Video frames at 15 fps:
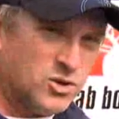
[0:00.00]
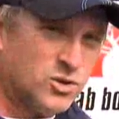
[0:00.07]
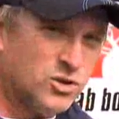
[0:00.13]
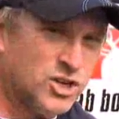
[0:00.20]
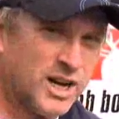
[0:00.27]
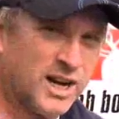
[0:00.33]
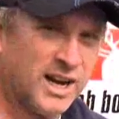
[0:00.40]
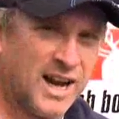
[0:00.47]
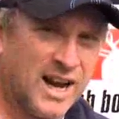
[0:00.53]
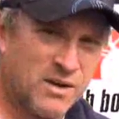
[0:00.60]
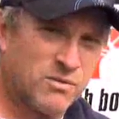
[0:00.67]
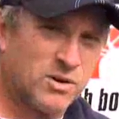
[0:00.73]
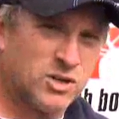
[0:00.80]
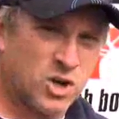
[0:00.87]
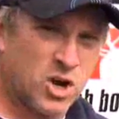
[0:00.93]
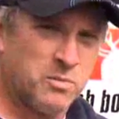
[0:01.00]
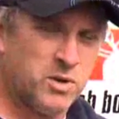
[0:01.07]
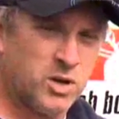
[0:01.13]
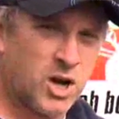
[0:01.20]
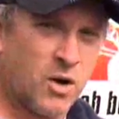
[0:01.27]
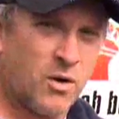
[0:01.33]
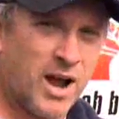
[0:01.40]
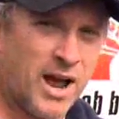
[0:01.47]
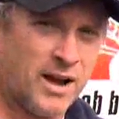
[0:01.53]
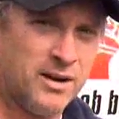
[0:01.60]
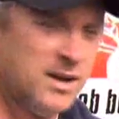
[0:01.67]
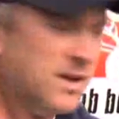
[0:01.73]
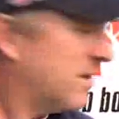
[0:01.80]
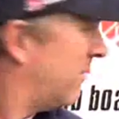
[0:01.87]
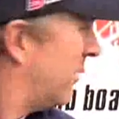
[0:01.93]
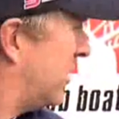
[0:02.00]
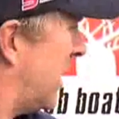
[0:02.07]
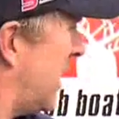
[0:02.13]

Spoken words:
should check it every time you go out. If there's